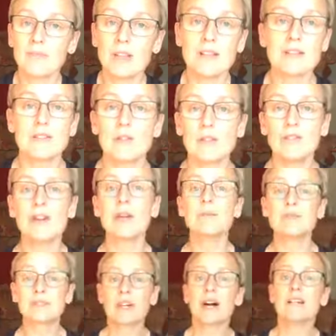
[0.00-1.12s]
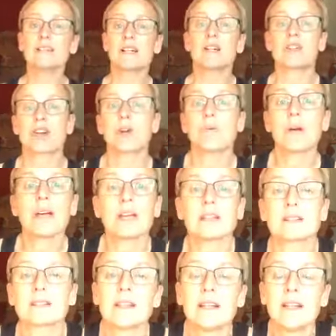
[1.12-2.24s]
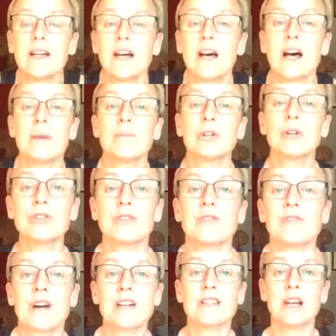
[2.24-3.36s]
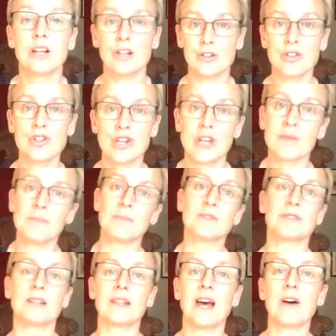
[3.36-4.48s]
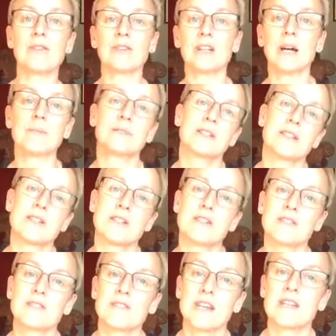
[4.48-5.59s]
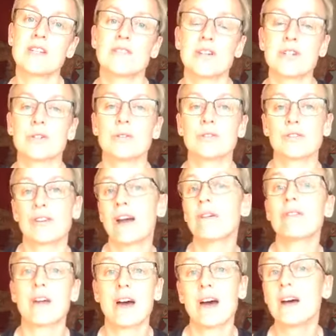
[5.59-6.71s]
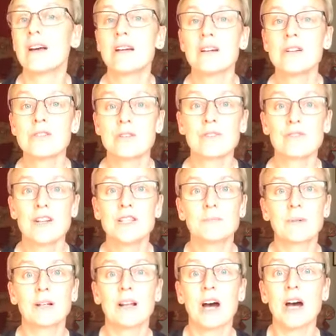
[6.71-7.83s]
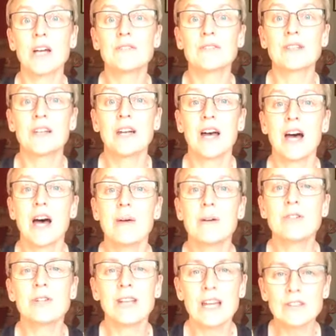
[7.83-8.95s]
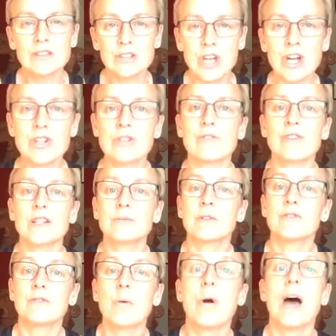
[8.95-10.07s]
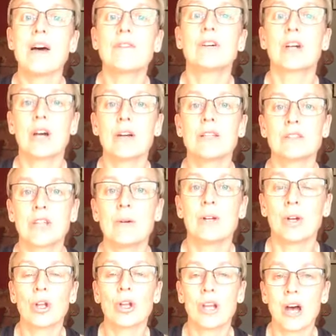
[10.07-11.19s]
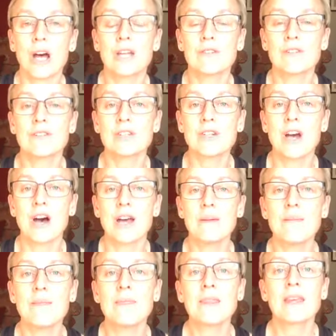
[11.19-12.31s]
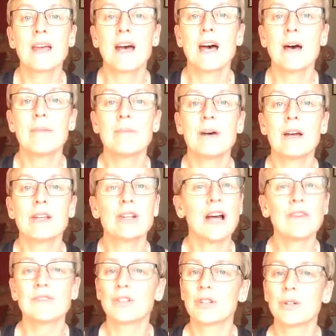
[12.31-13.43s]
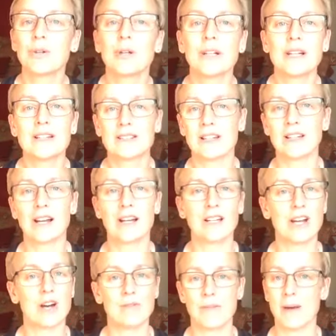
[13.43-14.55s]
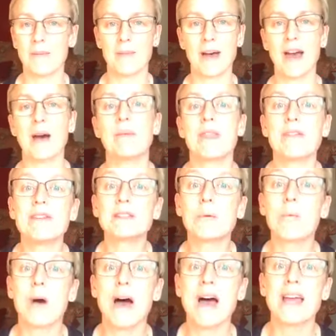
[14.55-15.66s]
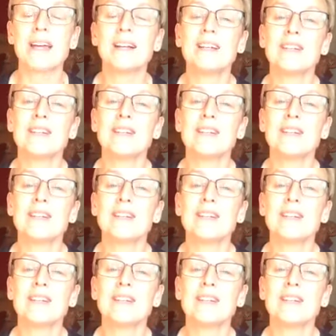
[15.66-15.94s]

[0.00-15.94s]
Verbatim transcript: There's all the famous guys like Joe Wicks um, but you also find that a lot of gyms and health clubs and ind individuals are out there doing Facebook Lives. Um, and you can search on Facebook for whatever go is going live at the time. Um, you'll have to Google it because I, I can't remember how, but there is a way.